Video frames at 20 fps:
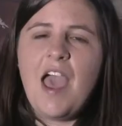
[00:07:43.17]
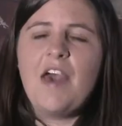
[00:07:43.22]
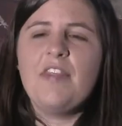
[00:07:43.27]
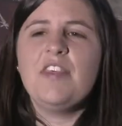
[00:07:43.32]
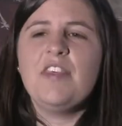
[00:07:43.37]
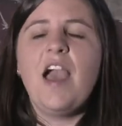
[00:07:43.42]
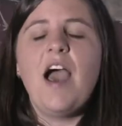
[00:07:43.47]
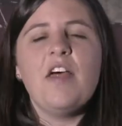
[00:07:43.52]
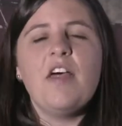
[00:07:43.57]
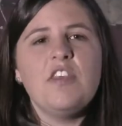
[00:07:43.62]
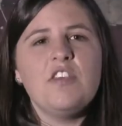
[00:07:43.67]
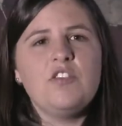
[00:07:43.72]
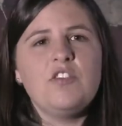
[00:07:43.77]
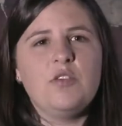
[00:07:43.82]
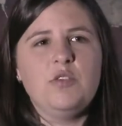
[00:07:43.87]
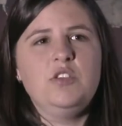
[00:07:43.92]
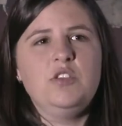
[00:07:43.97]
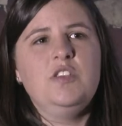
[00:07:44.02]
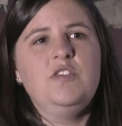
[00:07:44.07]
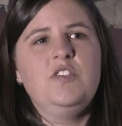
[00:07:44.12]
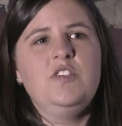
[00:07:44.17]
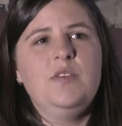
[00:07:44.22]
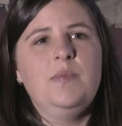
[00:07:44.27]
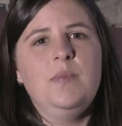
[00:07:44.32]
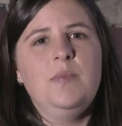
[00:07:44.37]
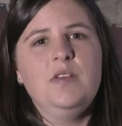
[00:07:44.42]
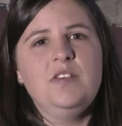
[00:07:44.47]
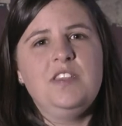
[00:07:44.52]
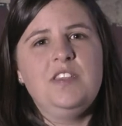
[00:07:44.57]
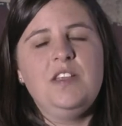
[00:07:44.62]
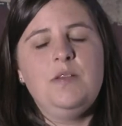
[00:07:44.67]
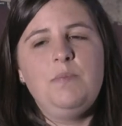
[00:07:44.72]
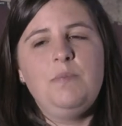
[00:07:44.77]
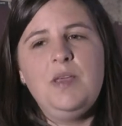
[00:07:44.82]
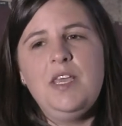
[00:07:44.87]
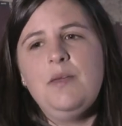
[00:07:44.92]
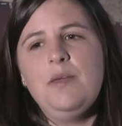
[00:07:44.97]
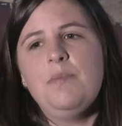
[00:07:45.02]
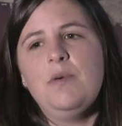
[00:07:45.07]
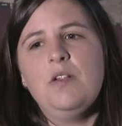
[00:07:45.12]
and the other sorts of symbols that
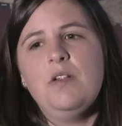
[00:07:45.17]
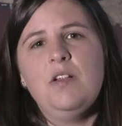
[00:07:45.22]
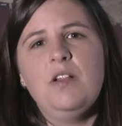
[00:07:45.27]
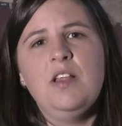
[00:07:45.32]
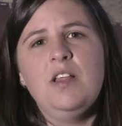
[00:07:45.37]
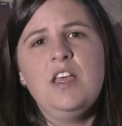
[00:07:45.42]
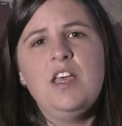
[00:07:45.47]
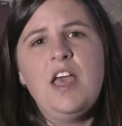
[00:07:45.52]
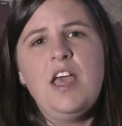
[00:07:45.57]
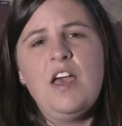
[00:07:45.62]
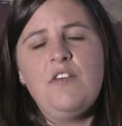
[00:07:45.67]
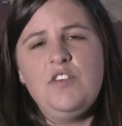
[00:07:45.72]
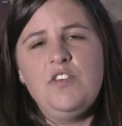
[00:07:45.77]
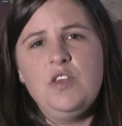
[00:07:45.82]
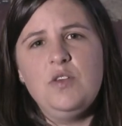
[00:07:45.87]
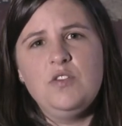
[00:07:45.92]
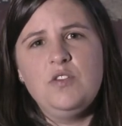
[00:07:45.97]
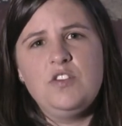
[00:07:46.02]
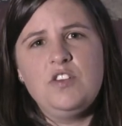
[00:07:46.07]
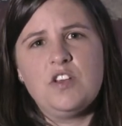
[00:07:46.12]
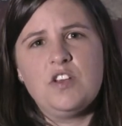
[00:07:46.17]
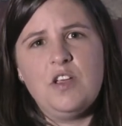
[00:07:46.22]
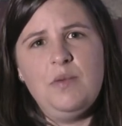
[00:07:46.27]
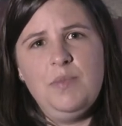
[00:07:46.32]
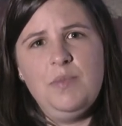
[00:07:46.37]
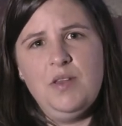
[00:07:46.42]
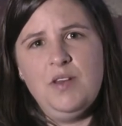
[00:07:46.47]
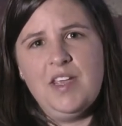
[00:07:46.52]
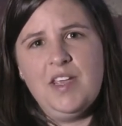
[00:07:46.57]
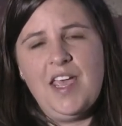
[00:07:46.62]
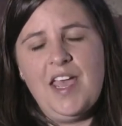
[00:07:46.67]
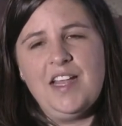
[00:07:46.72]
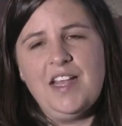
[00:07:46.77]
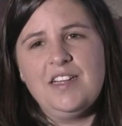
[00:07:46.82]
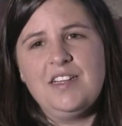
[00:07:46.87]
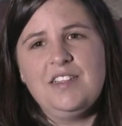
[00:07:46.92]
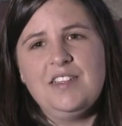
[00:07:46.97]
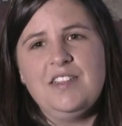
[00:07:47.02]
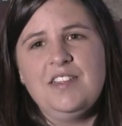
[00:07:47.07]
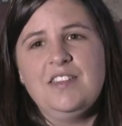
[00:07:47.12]
people have used to
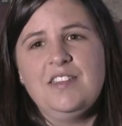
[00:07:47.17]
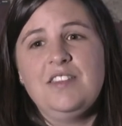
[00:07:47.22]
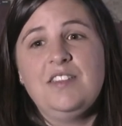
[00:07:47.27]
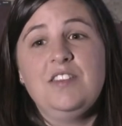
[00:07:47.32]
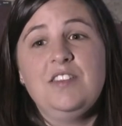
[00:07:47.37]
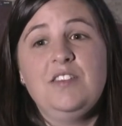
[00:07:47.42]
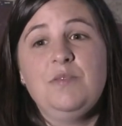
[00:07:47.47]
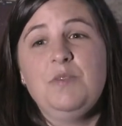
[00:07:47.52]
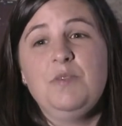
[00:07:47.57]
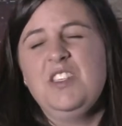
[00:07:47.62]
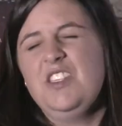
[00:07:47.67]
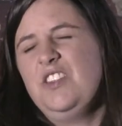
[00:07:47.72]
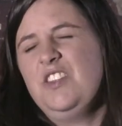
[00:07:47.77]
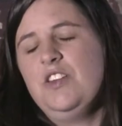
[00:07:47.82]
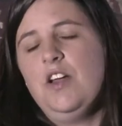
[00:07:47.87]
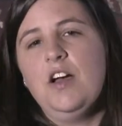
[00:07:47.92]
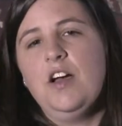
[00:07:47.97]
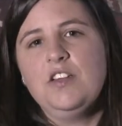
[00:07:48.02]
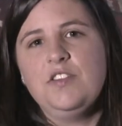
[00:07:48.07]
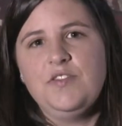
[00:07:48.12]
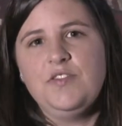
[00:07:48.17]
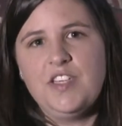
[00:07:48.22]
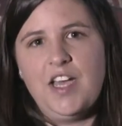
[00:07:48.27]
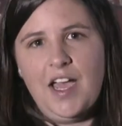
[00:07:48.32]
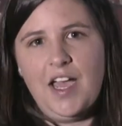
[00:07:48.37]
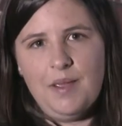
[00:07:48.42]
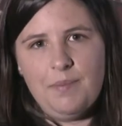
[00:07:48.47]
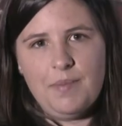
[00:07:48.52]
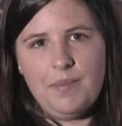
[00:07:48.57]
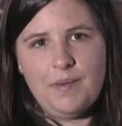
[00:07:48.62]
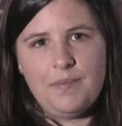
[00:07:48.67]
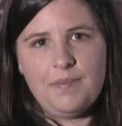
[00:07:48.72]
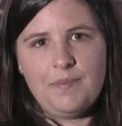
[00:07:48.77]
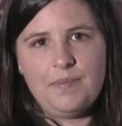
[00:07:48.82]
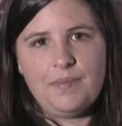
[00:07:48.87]
communicate since the start of time.